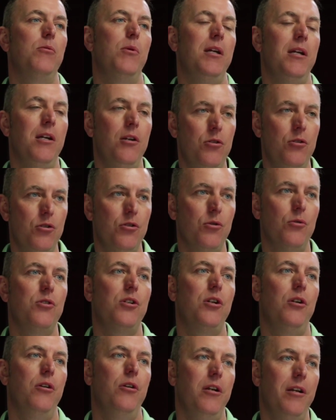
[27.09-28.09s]
We can get your Social
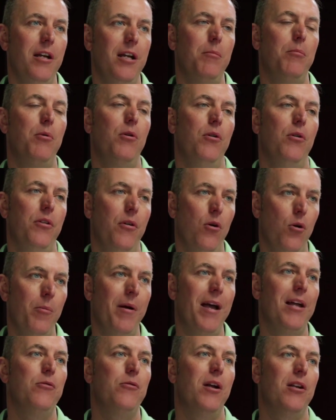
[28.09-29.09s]
Security, date of birth, home
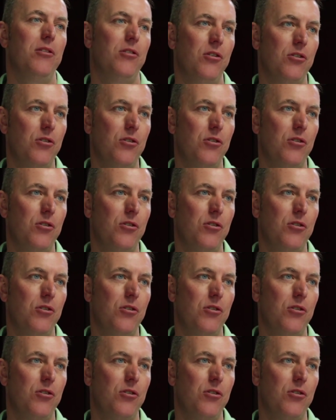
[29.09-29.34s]
address,